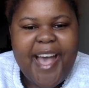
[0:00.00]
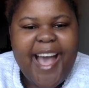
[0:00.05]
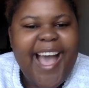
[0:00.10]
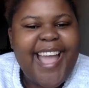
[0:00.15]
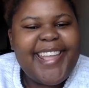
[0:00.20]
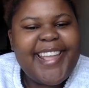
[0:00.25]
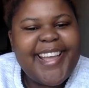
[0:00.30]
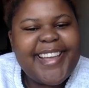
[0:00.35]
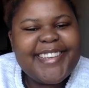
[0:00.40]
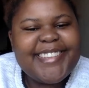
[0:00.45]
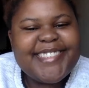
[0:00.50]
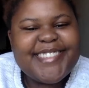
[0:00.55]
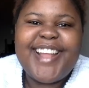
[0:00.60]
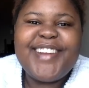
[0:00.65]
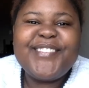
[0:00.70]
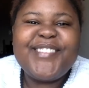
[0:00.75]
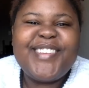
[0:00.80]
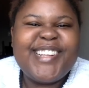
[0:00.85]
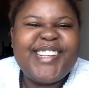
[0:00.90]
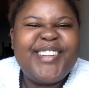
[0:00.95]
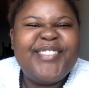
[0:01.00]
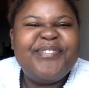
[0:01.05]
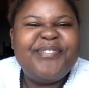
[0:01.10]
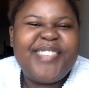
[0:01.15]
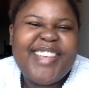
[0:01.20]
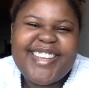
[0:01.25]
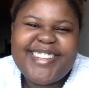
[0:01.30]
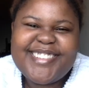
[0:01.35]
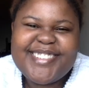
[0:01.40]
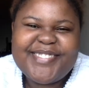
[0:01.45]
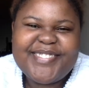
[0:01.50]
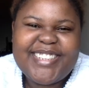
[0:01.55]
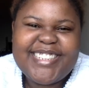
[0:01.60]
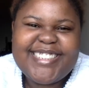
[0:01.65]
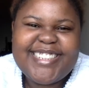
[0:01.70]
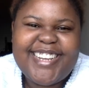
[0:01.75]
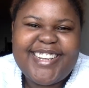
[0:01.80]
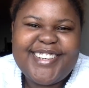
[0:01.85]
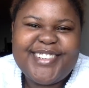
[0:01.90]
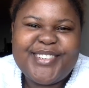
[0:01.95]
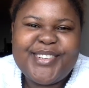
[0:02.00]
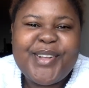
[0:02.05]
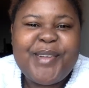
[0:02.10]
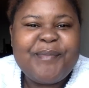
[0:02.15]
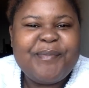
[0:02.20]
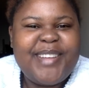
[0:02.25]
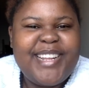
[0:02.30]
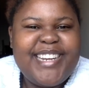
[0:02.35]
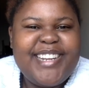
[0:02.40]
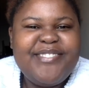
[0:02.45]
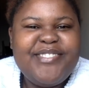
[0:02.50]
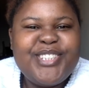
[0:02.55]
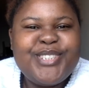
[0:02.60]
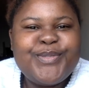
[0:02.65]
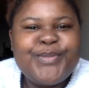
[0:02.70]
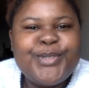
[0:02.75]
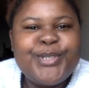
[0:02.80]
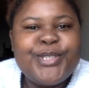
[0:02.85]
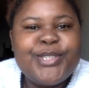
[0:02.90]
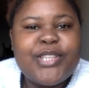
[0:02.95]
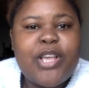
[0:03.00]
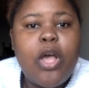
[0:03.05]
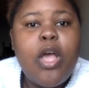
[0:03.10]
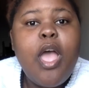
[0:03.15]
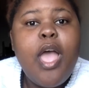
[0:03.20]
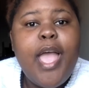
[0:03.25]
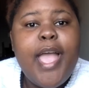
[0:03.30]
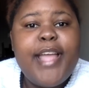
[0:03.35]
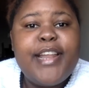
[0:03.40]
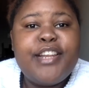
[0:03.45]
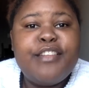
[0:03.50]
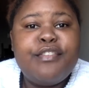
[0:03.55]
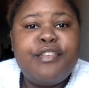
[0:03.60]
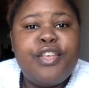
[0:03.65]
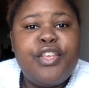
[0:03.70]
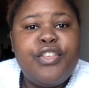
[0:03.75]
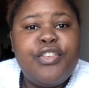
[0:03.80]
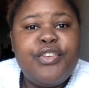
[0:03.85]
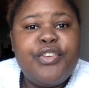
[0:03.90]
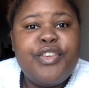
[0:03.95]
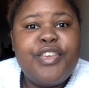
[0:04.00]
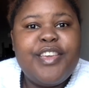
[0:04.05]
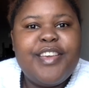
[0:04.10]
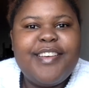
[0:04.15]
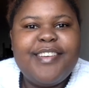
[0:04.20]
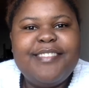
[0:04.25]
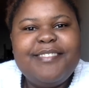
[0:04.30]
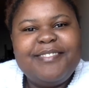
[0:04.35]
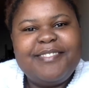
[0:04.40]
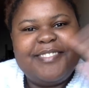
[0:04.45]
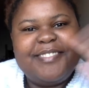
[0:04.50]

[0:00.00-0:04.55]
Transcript: Hi guys and welcome back to my channel. My name is Punzo and if you're new here,